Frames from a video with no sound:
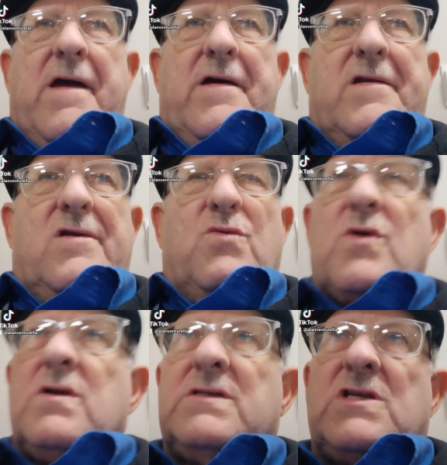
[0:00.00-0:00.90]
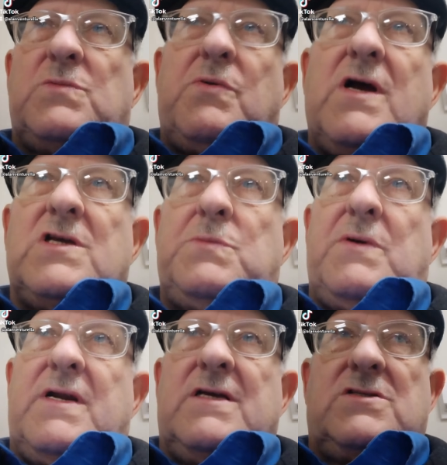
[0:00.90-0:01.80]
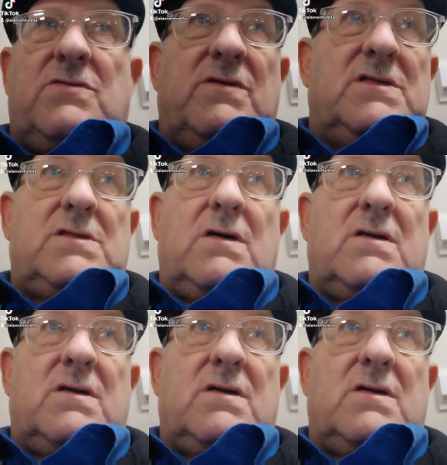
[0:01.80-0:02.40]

And the world has prospered as a result